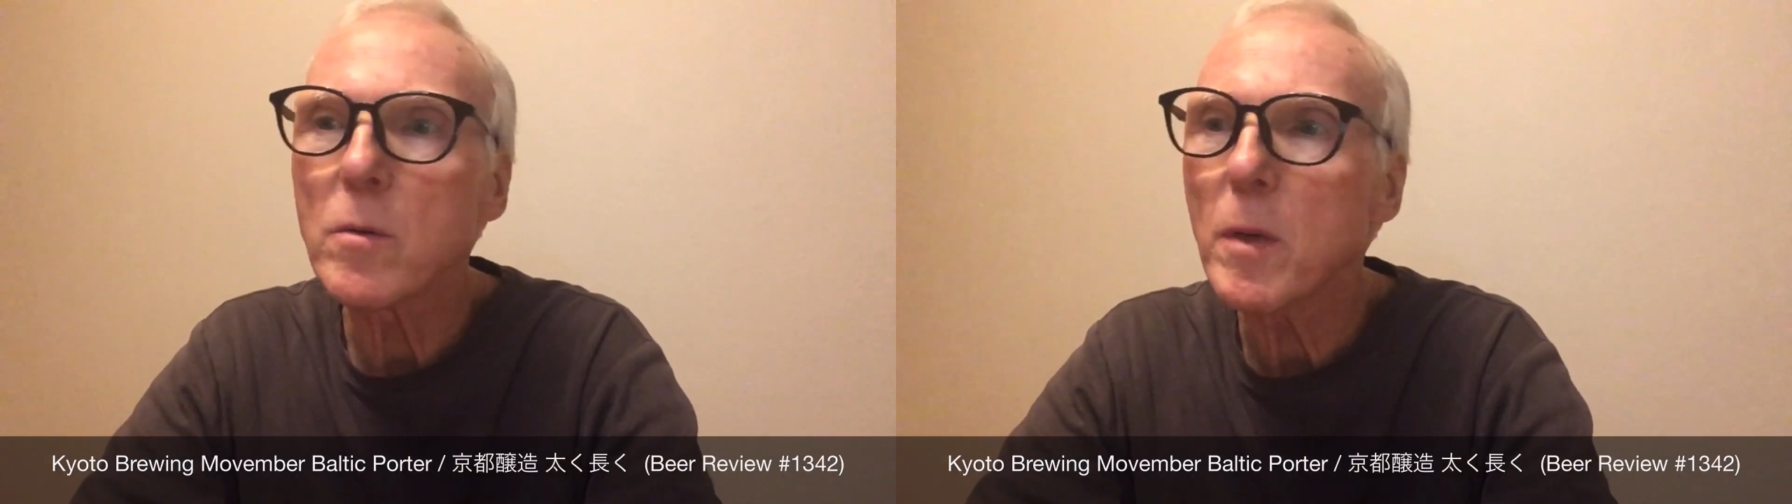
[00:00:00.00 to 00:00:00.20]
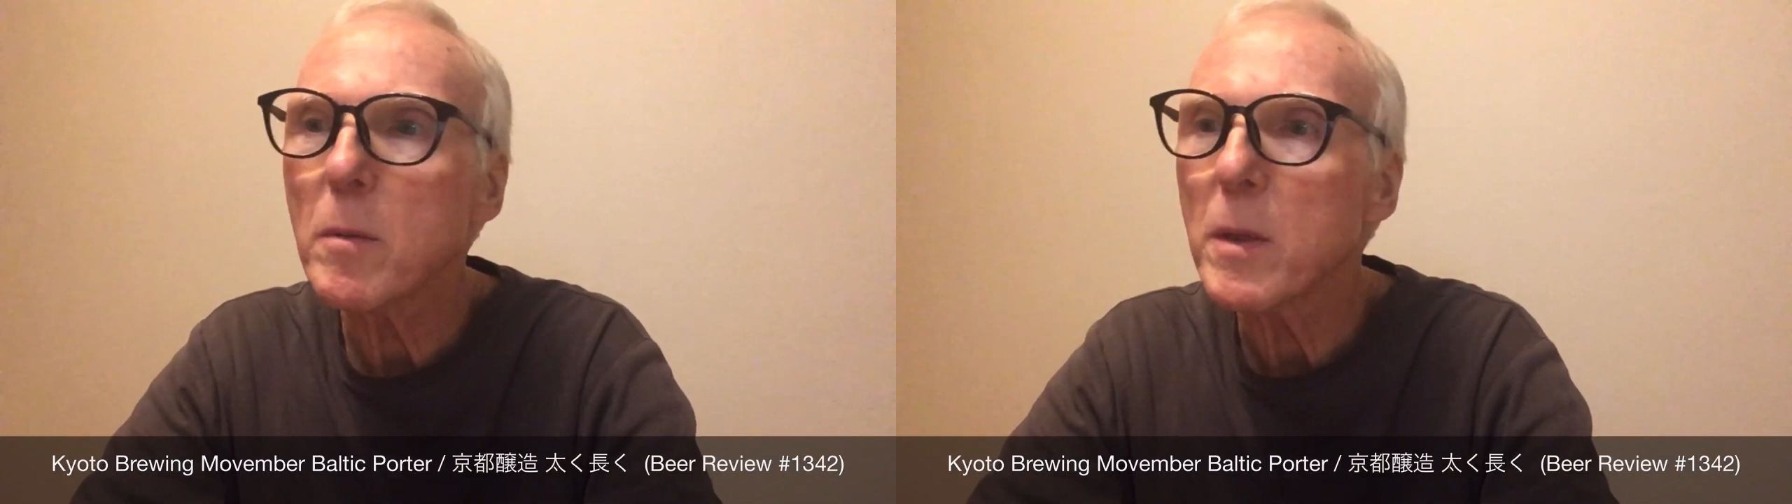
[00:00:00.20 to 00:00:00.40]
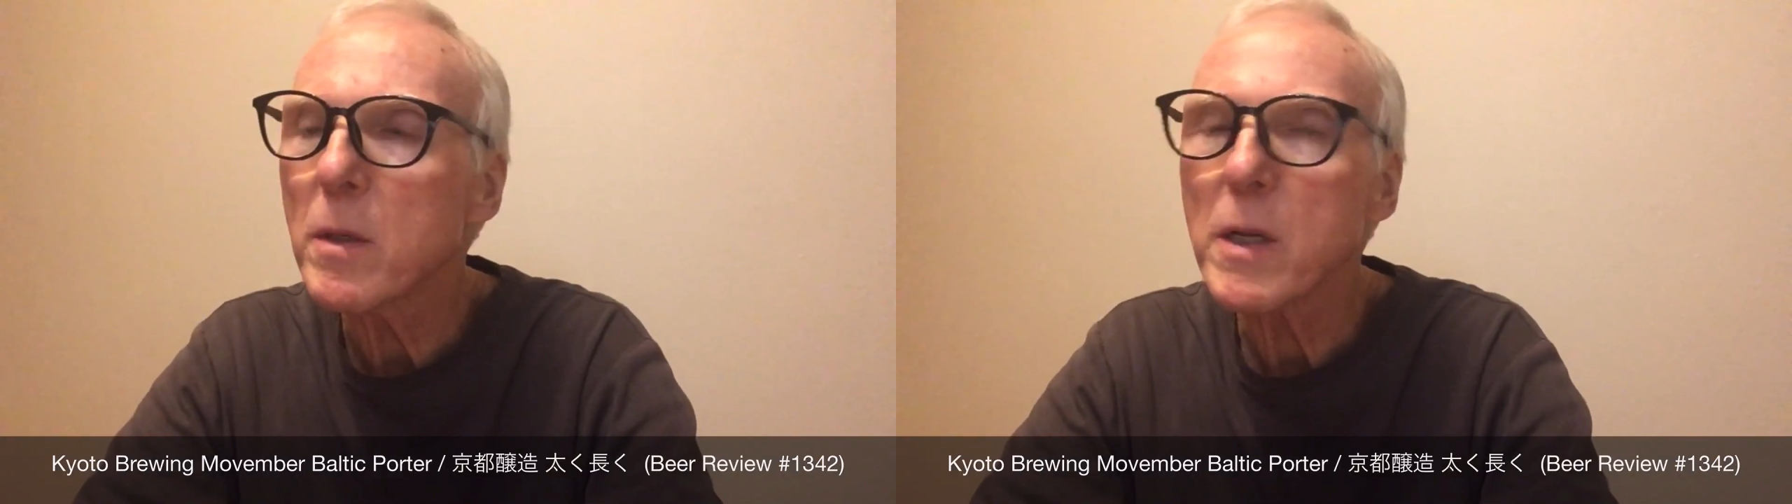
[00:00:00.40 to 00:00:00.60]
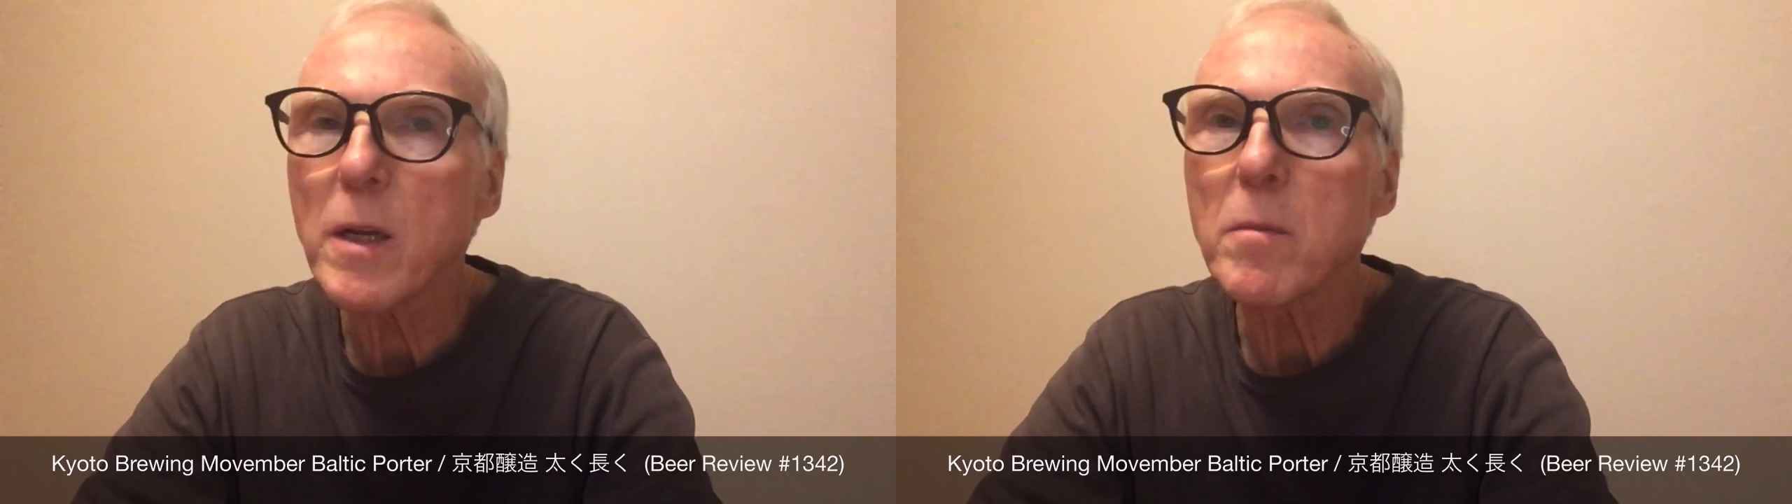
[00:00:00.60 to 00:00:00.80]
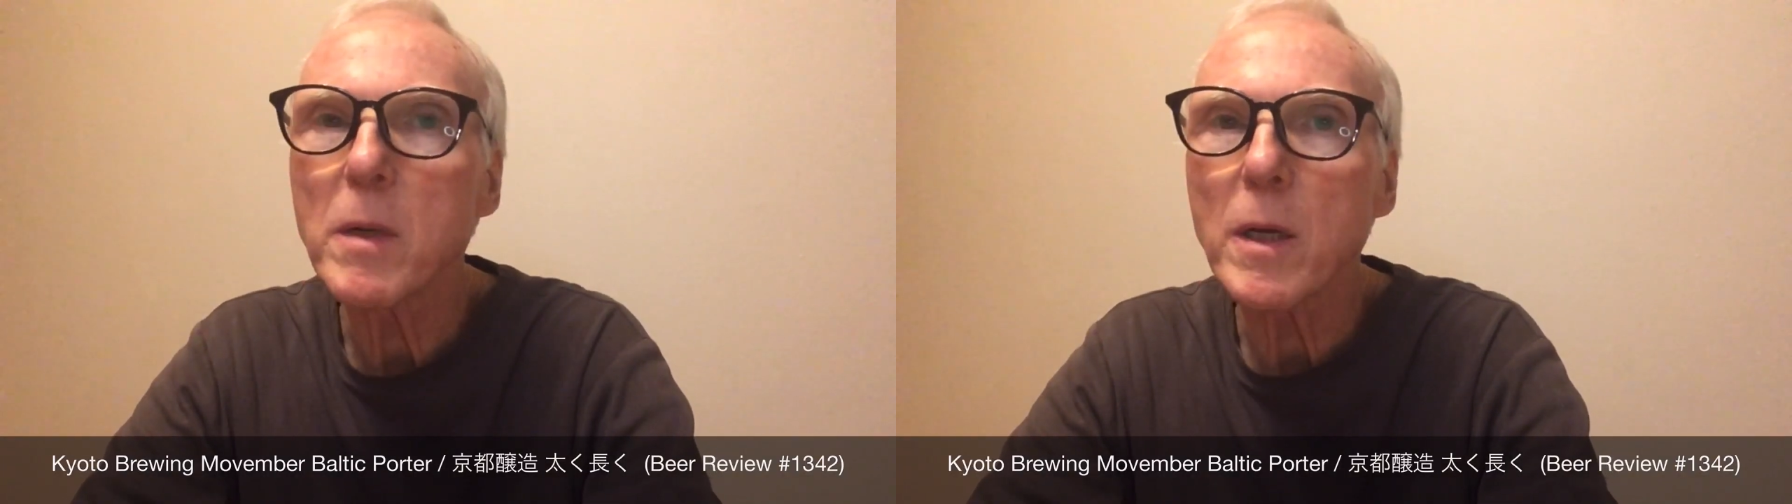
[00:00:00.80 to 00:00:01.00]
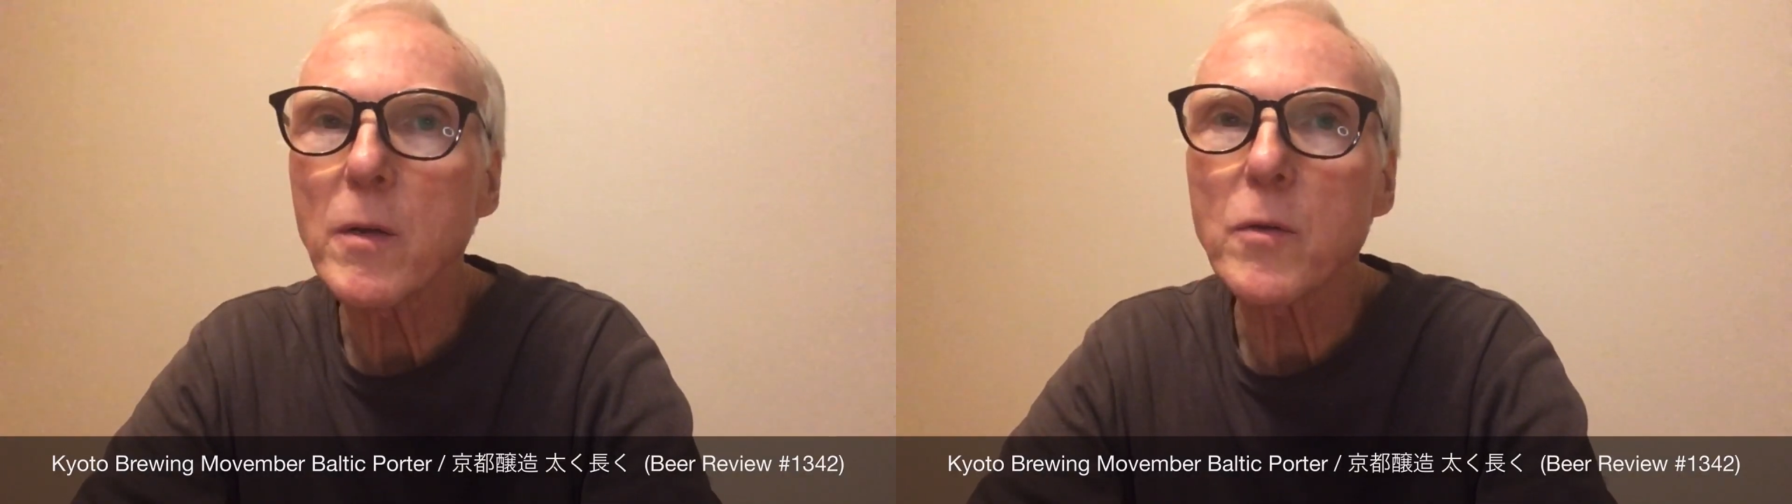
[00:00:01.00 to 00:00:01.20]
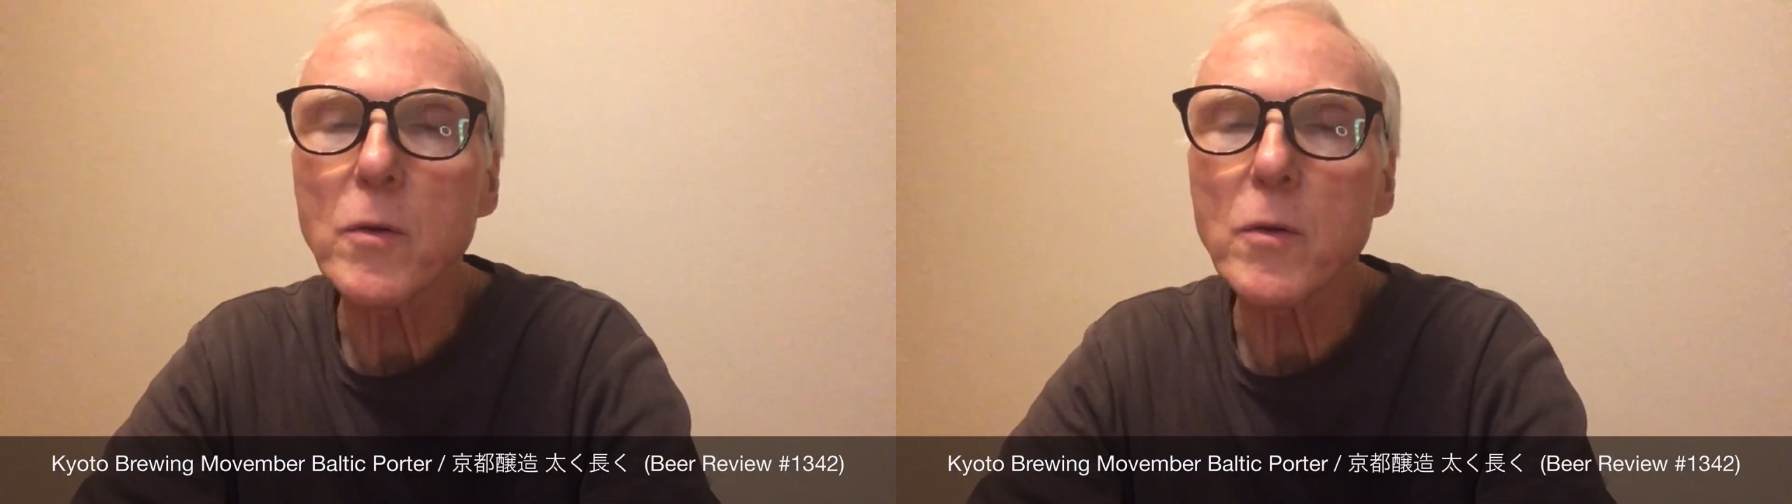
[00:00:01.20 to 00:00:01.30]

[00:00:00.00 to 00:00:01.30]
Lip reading: maybe 10 minutes or